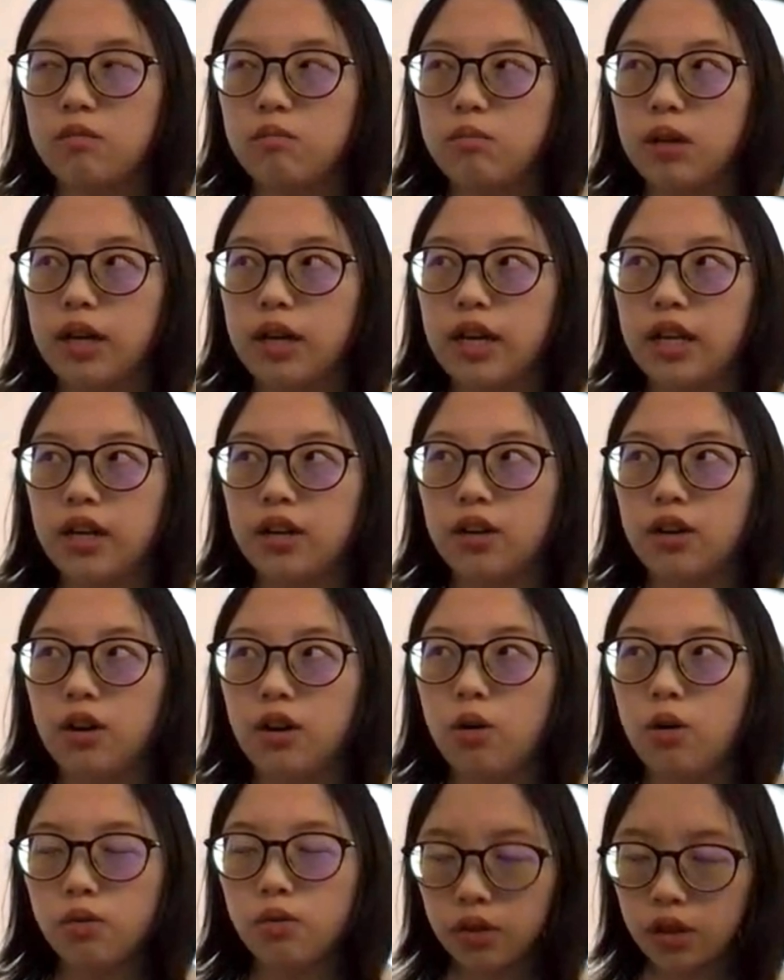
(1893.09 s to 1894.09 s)
But
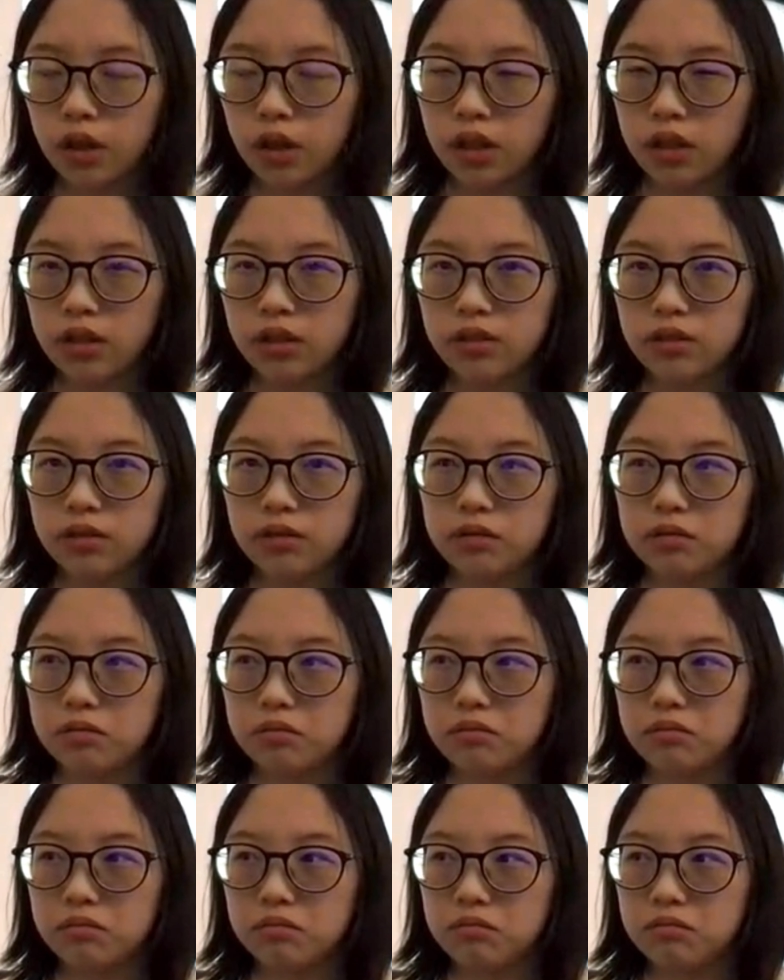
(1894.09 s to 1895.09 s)
overall,
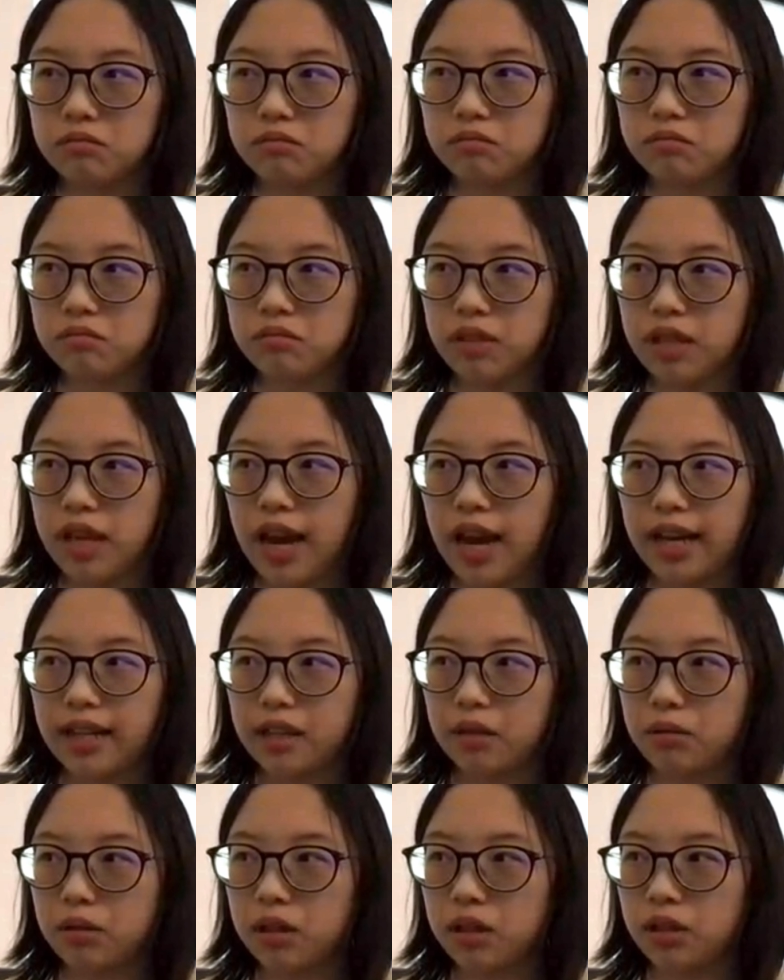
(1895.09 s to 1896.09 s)
yeah,
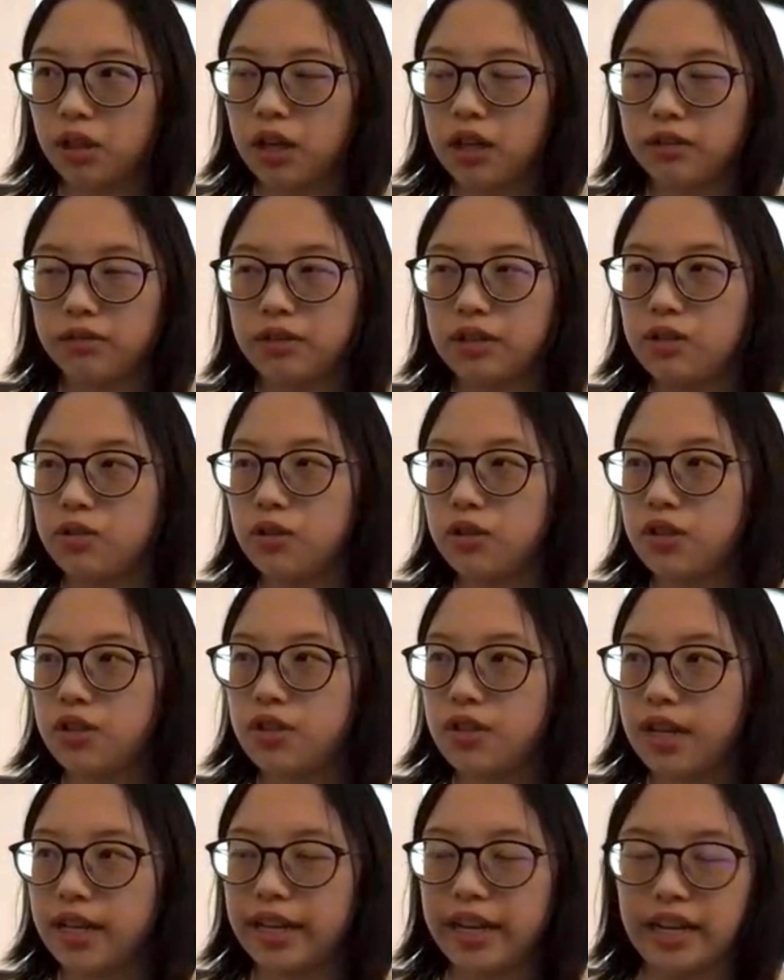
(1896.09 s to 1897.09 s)
there were a lot of
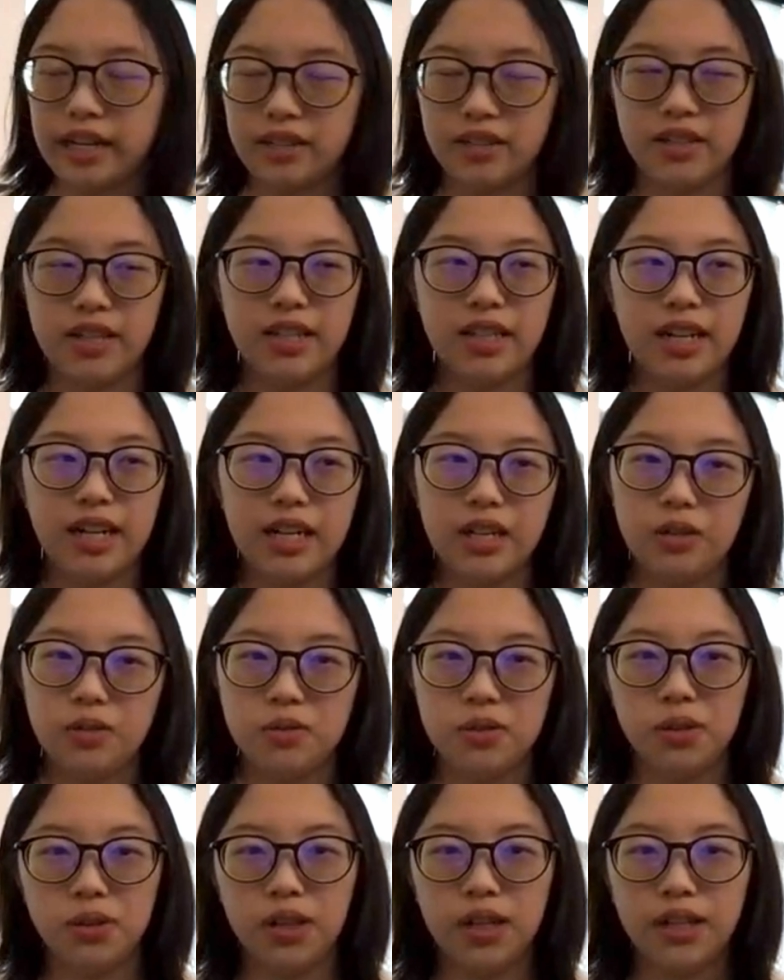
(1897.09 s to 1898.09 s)
resources. I can't say that I
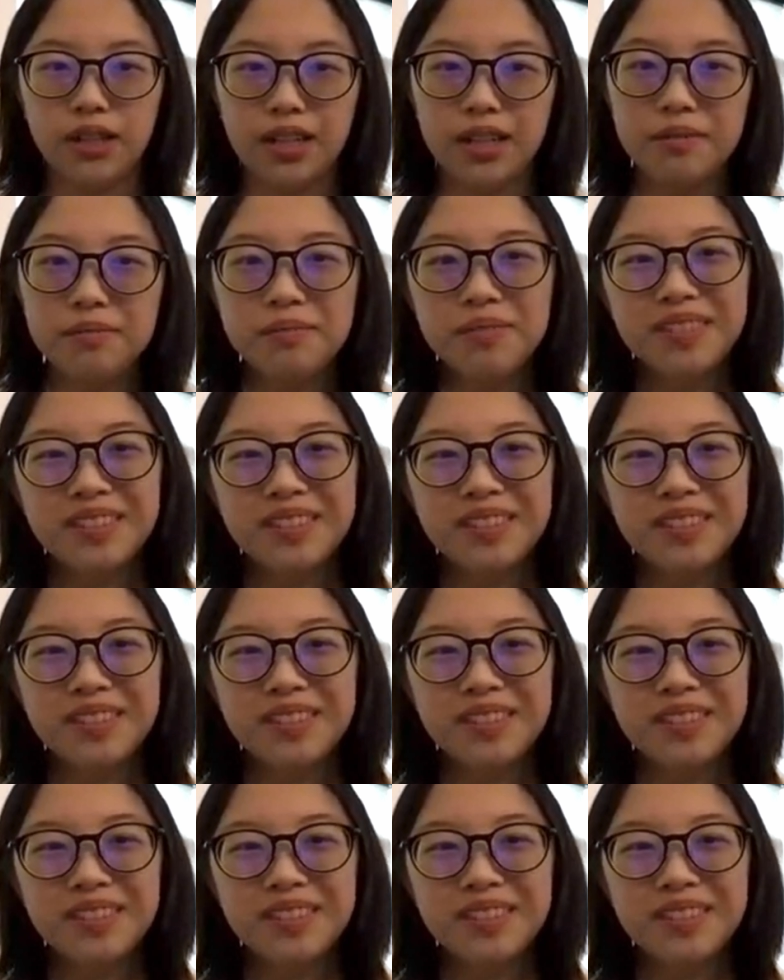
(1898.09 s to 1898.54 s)
used a lot of them.